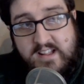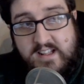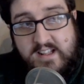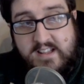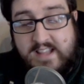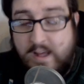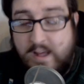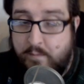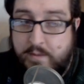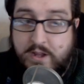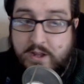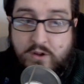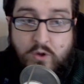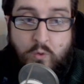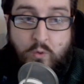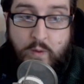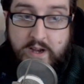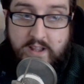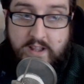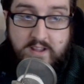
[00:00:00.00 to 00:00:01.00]
That would be a
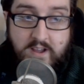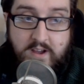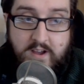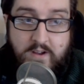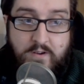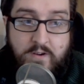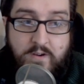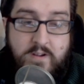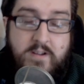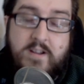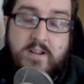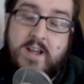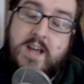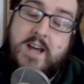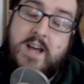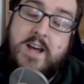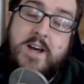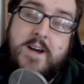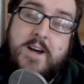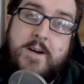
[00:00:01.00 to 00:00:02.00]
cool way to go.
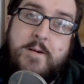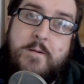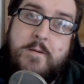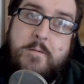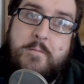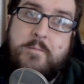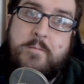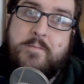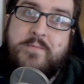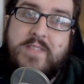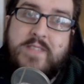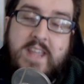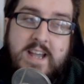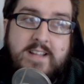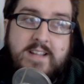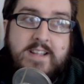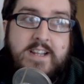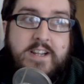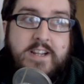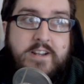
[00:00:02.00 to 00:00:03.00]
Yeah,
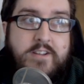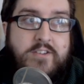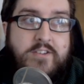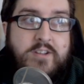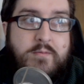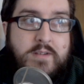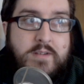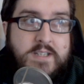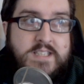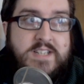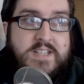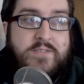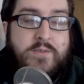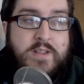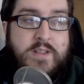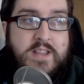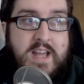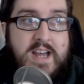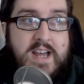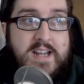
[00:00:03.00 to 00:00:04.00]
I think you could do some nice stuff
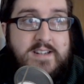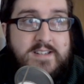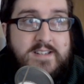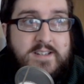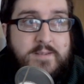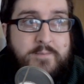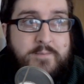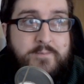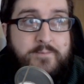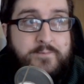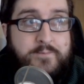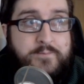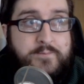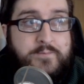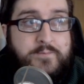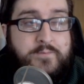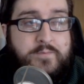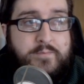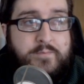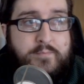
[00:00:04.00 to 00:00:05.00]
with that.
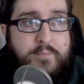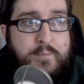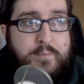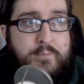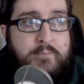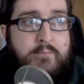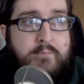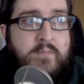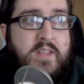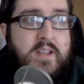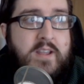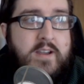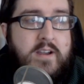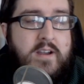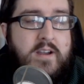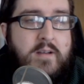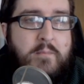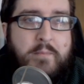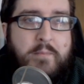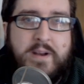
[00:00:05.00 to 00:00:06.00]

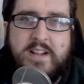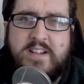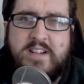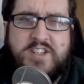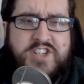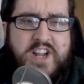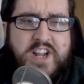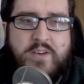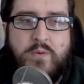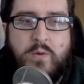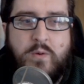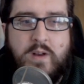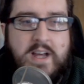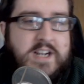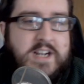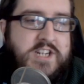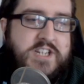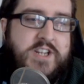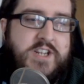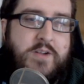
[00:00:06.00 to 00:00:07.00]
But in general, I
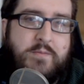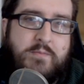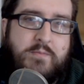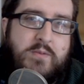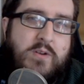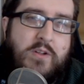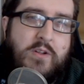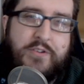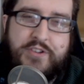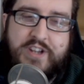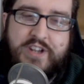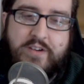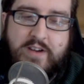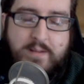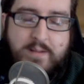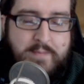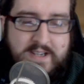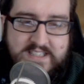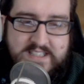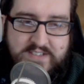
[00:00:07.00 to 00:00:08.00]
just not
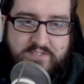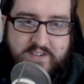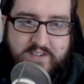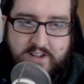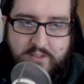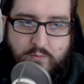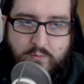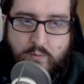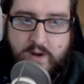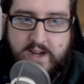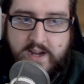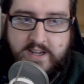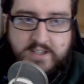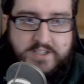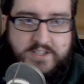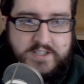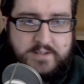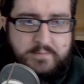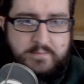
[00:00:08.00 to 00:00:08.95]
necessarily a massive fan of the range.